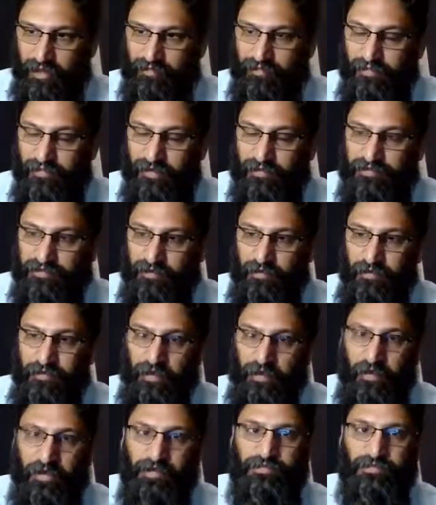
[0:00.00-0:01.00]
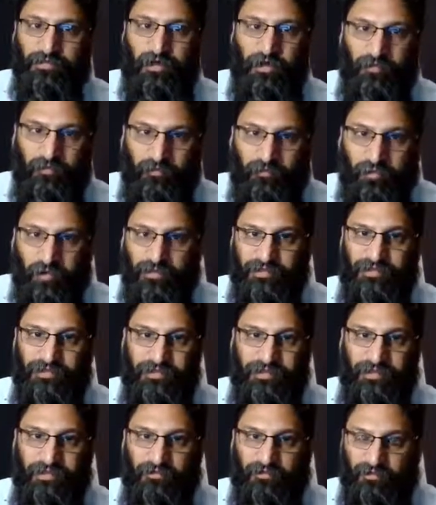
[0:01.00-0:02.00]
there's a lot of
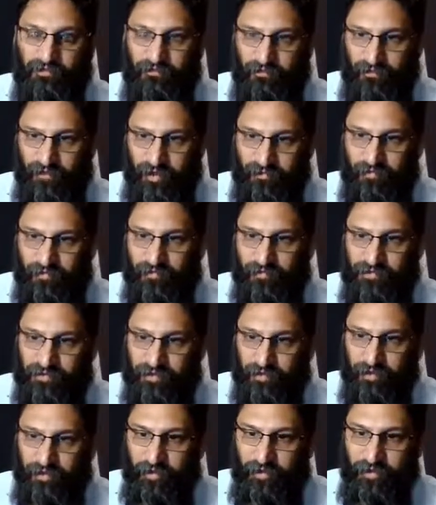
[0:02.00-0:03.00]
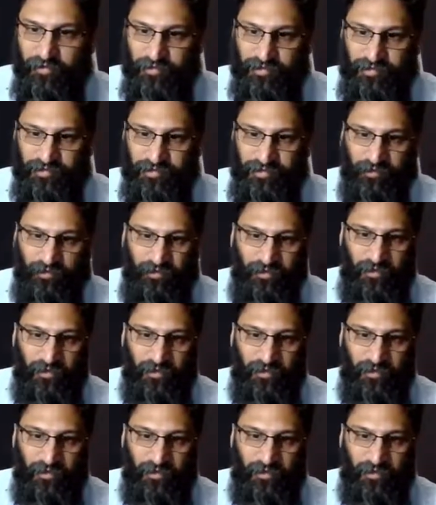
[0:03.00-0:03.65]
positive efforts going on. So